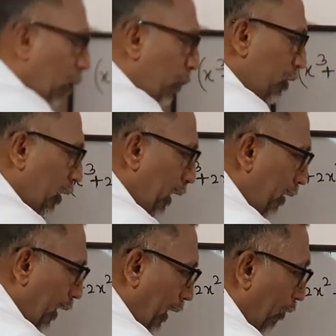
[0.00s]
number
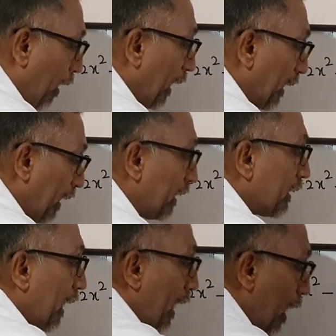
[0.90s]
side, negative. Then the
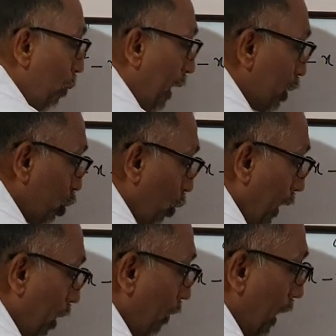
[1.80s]
same x
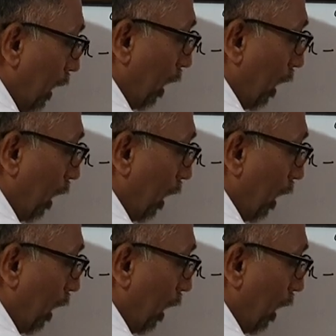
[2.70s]
square will